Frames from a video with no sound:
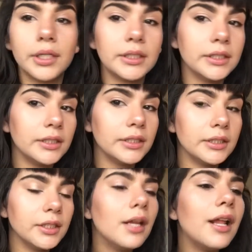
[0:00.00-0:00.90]

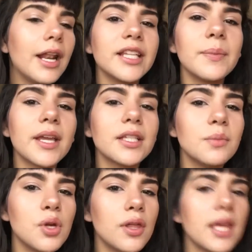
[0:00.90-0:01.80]
Let's make a
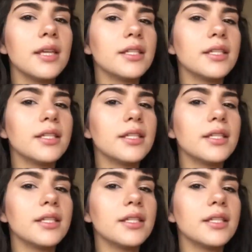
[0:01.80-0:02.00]
smoothie.